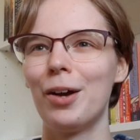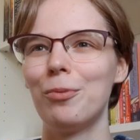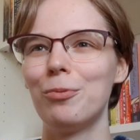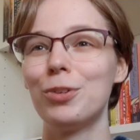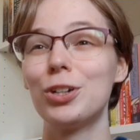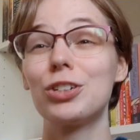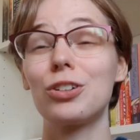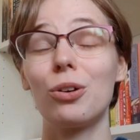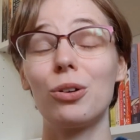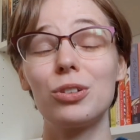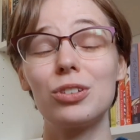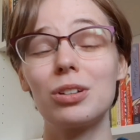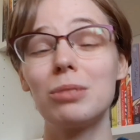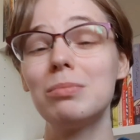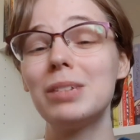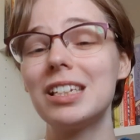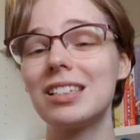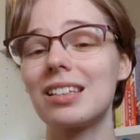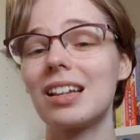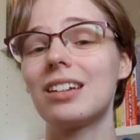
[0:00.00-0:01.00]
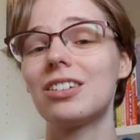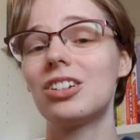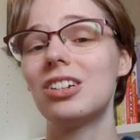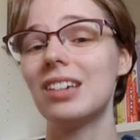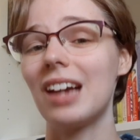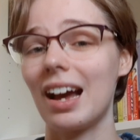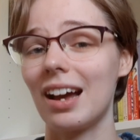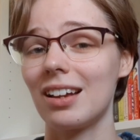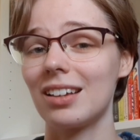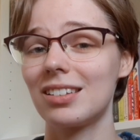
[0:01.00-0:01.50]
which also means that she
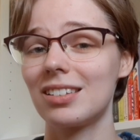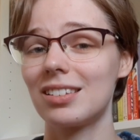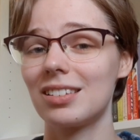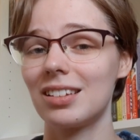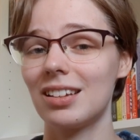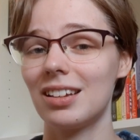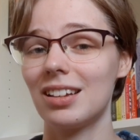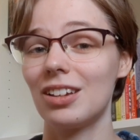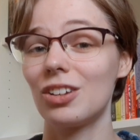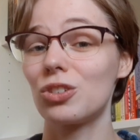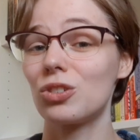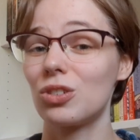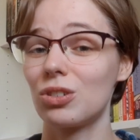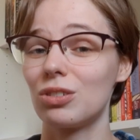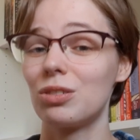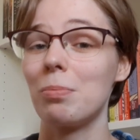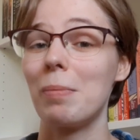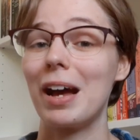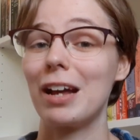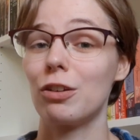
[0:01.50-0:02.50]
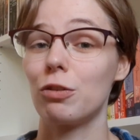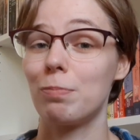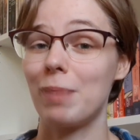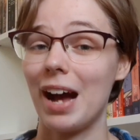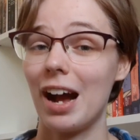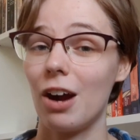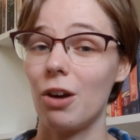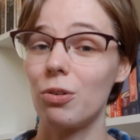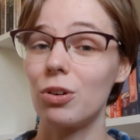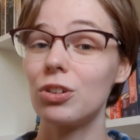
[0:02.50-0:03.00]
has a certain amount of
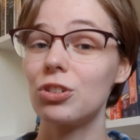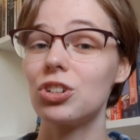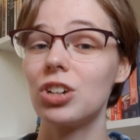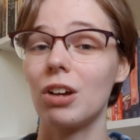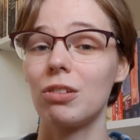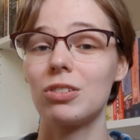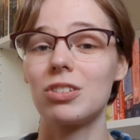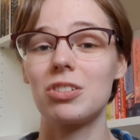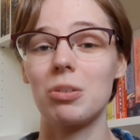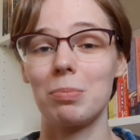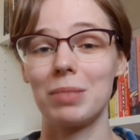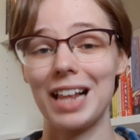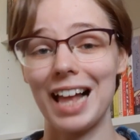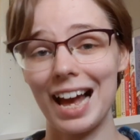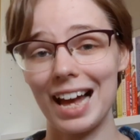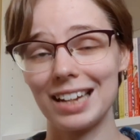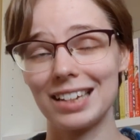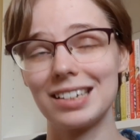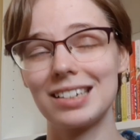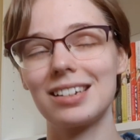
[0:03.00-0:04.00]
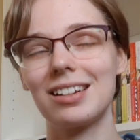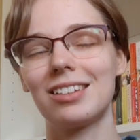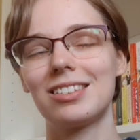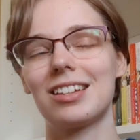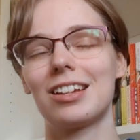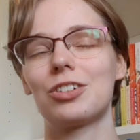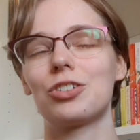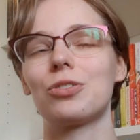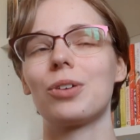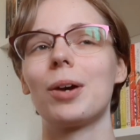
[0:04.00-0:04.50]
power. She owns some land,
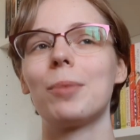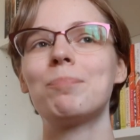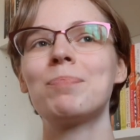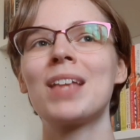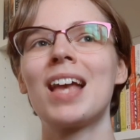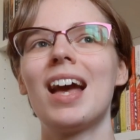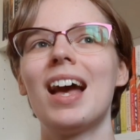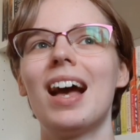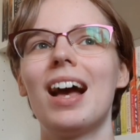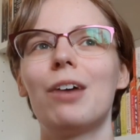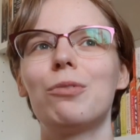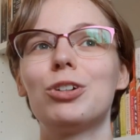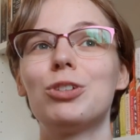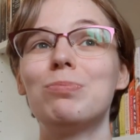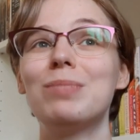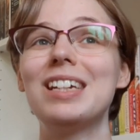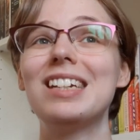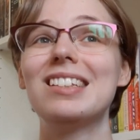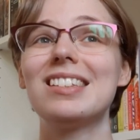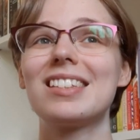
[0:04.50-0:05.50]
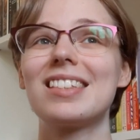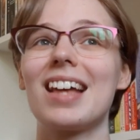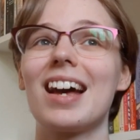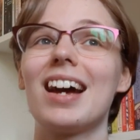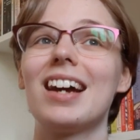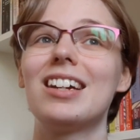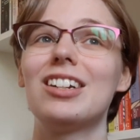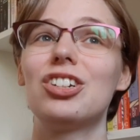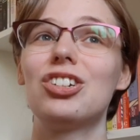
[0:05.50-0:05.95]
etc., which means that